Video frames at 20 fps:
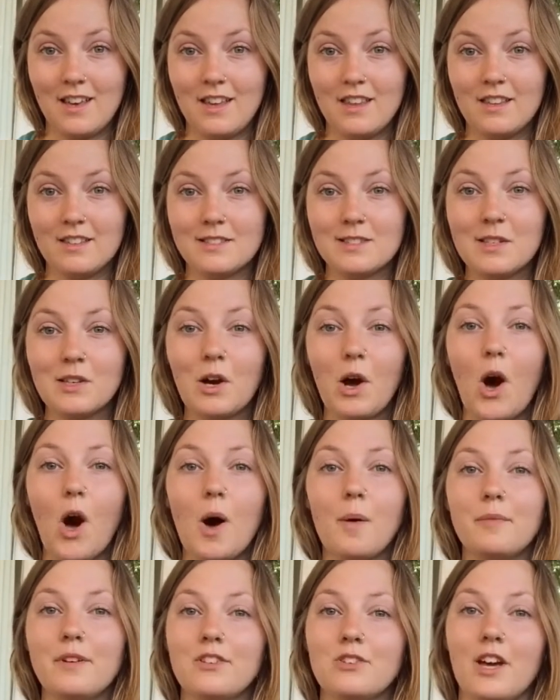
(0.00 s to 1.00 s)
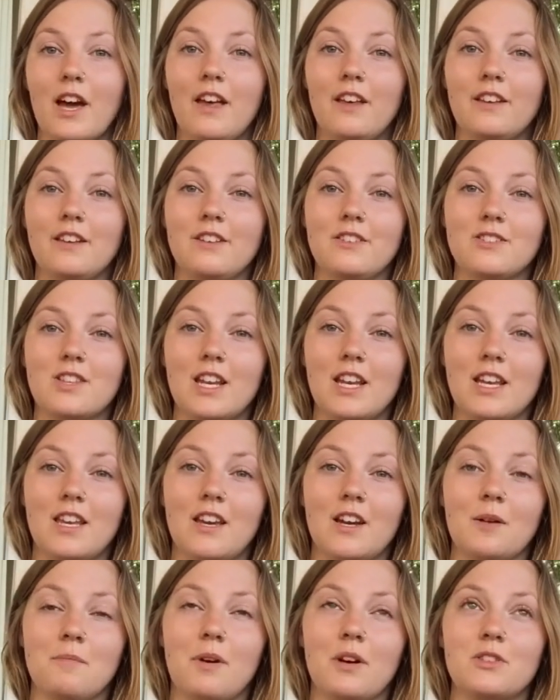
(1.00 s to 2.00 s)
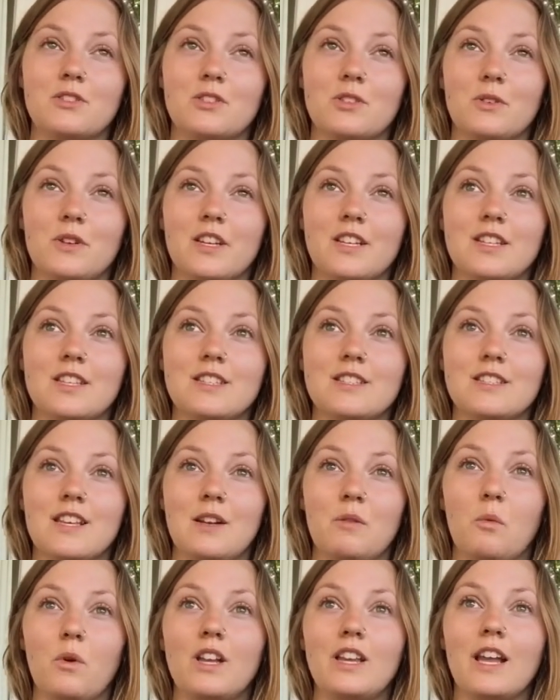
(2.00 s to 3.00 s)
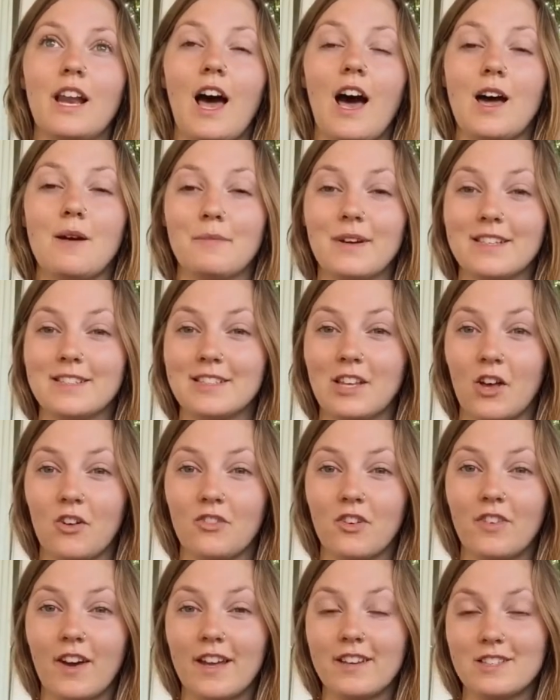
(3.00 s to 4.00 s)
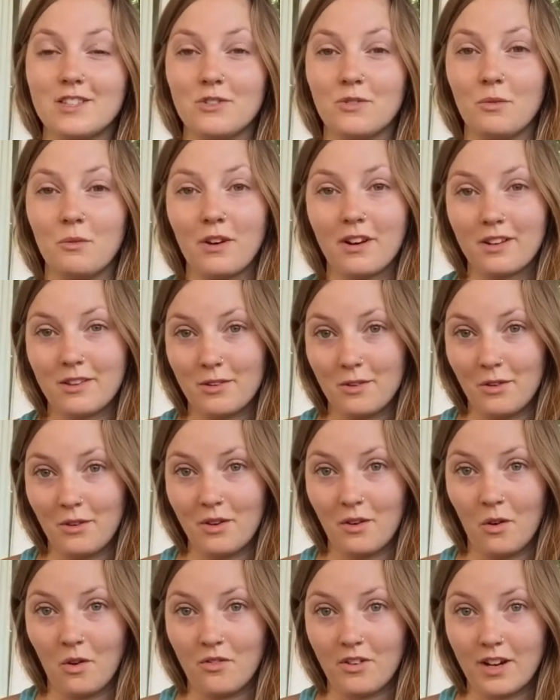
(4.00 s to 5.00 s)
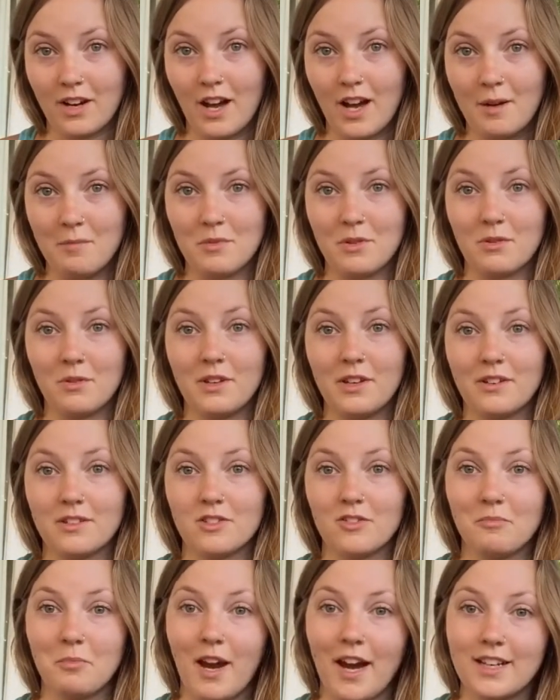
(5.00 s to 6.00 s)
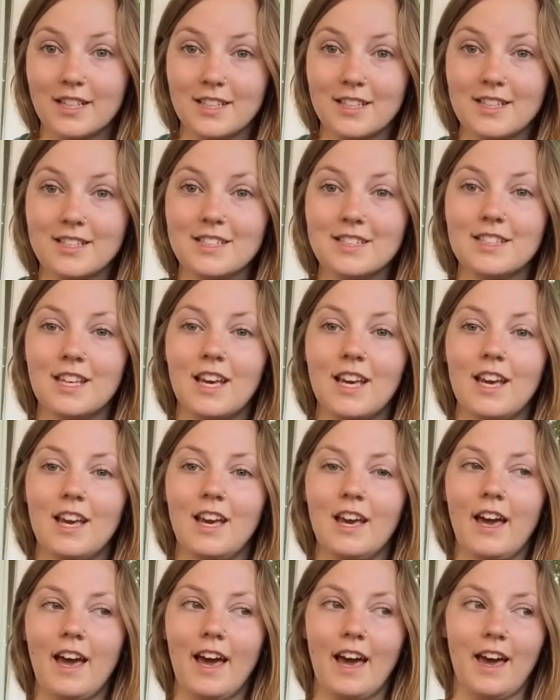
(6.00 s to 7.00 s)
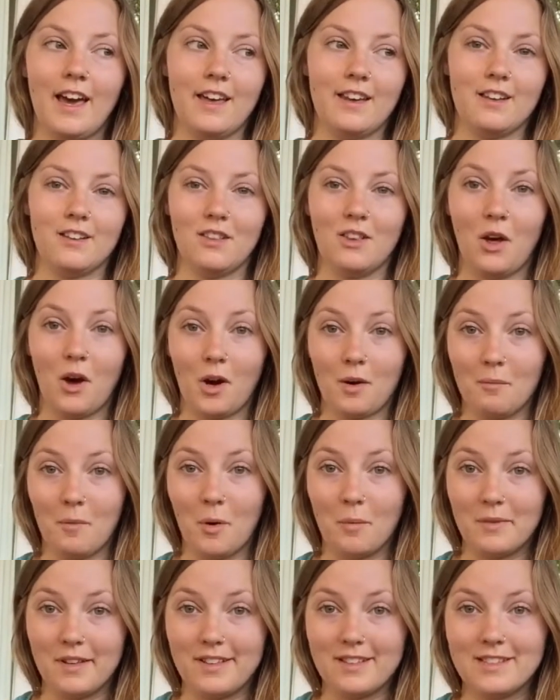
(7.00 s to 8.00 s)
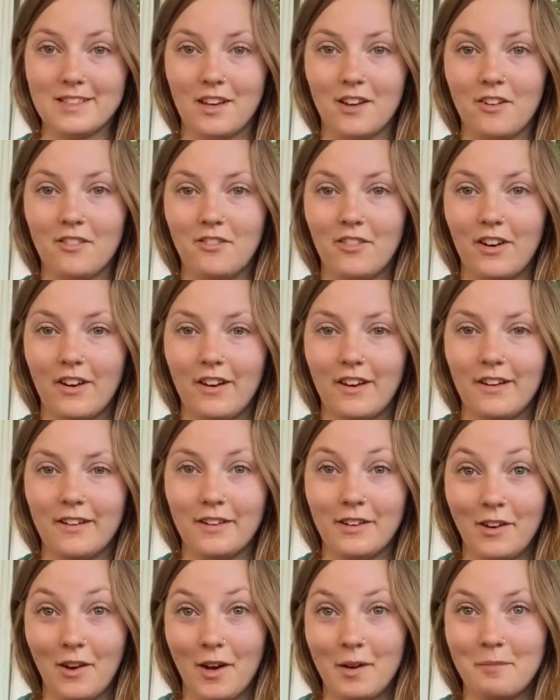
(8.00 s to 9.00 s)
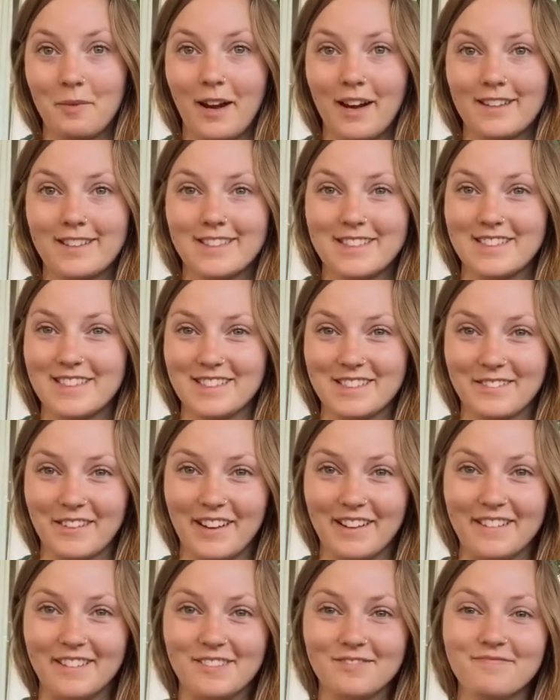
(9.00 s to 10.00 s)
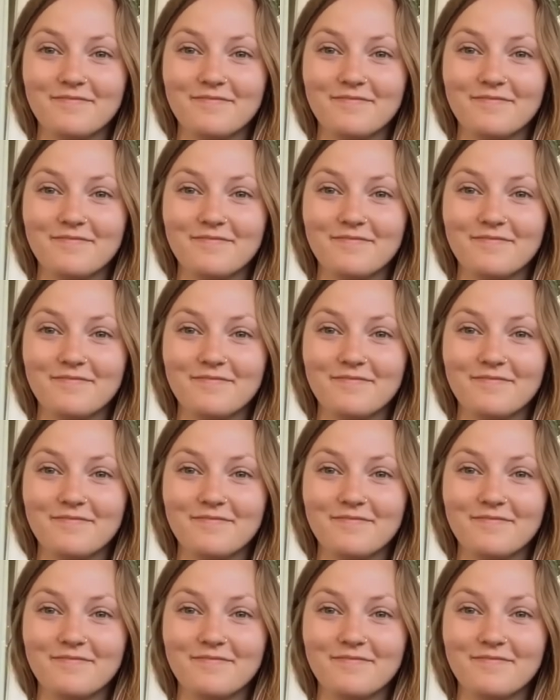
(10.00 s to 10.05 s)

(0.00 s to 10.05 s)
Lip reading: This is a common challenge that I hear among students, and one that I myself have had to work through and overcome through years of practice and long moments of non-practice as well.